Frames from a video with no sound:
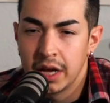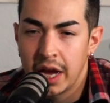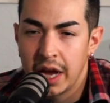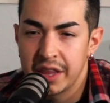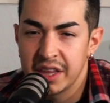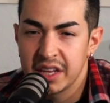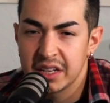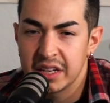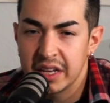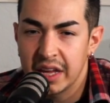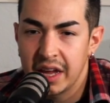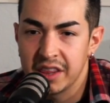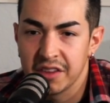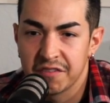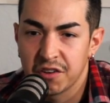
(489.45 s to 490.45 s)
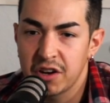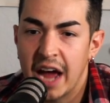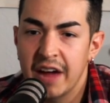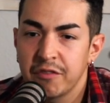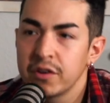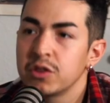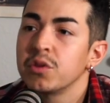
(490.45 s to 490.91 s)
and then in the first
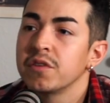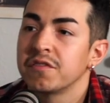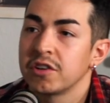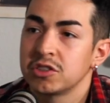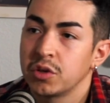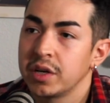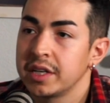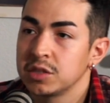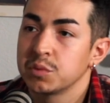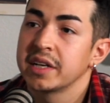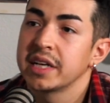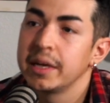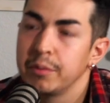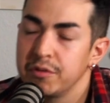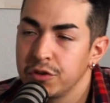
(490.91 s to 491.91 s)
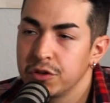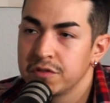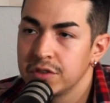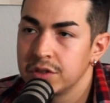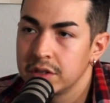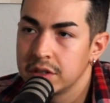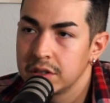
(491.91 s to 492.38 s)
halfway through the first grade is when I came to Pflugerville.